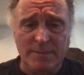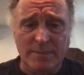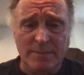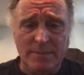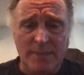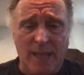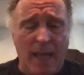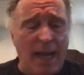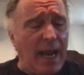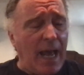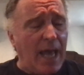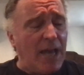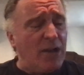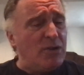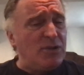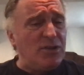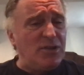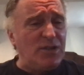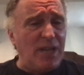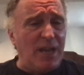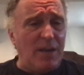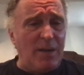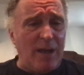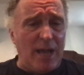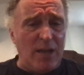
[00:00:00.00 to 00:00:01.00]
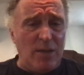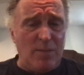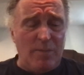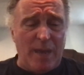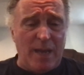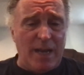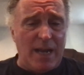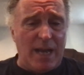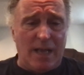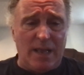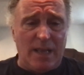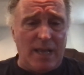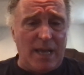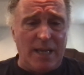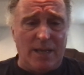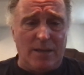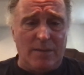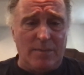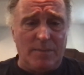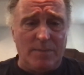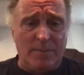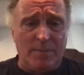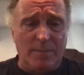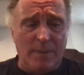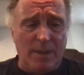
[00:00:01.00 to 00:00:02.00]
And I understand how you may not like him.
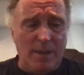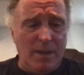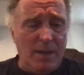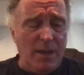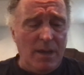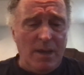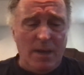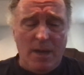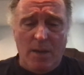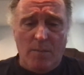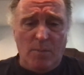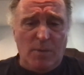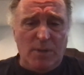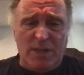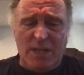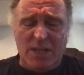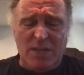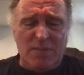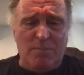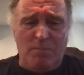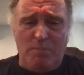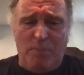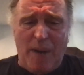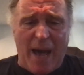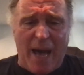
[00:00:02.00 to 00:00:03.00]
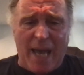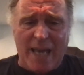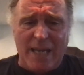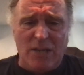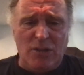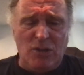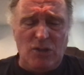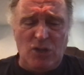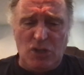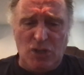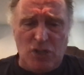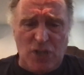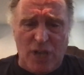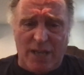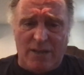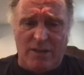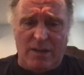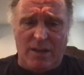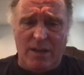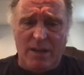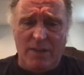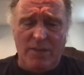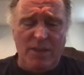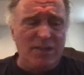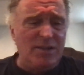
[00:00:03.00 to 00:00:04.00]
But this Biden shit,
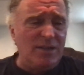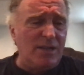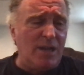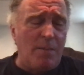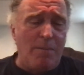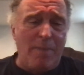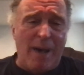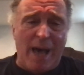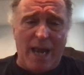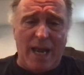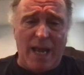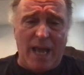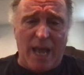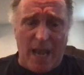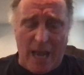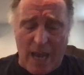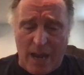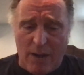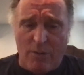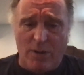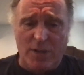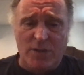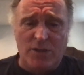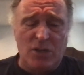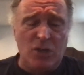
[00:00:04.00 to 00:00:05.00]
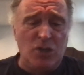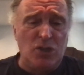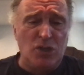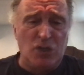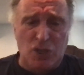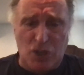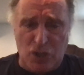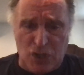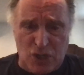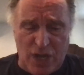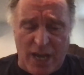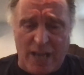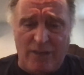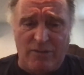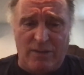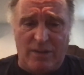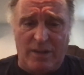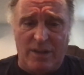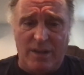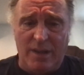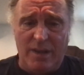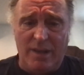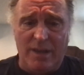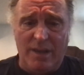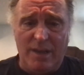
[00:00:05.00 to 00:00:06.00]
this Kamala Harris shit,
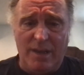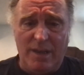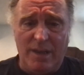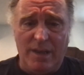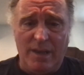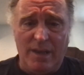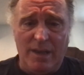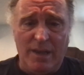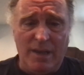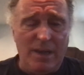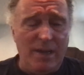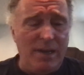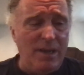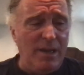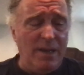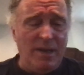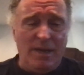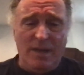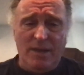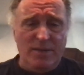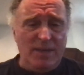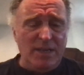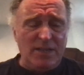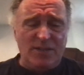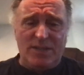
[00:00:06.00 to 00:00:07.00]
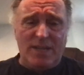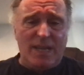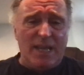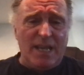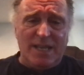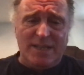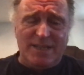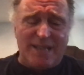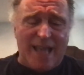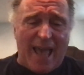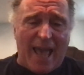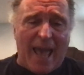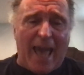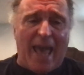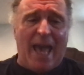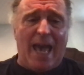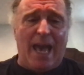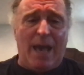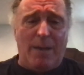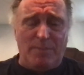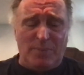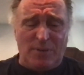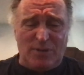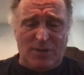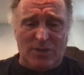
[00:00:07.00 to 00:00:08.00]
this is
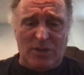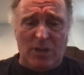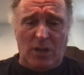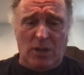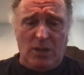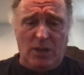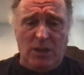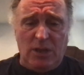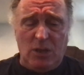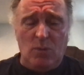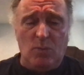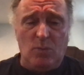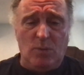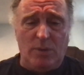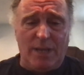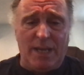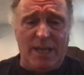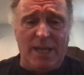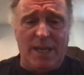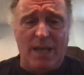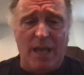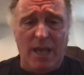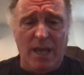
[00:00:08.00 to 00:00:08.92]
absolutely